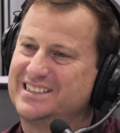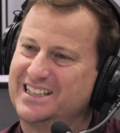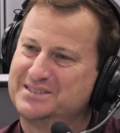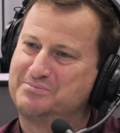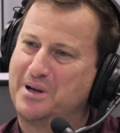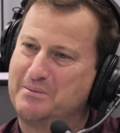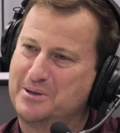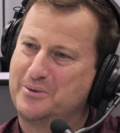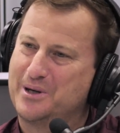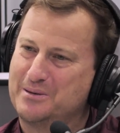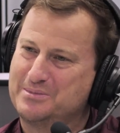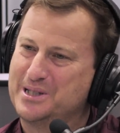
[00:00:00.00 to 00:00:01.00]
that's probably
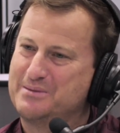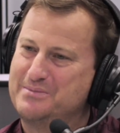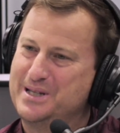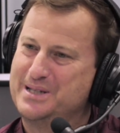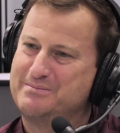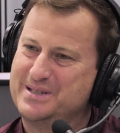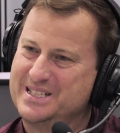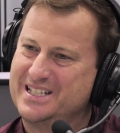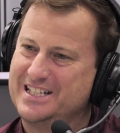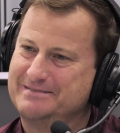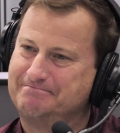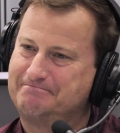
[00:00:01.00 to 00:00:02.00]
where I'm going to be. But
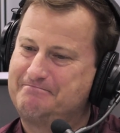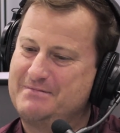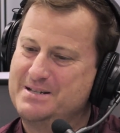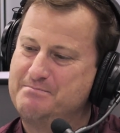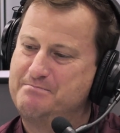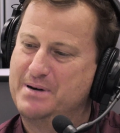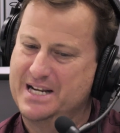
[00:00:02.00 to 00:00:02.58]
sure. Um, sure.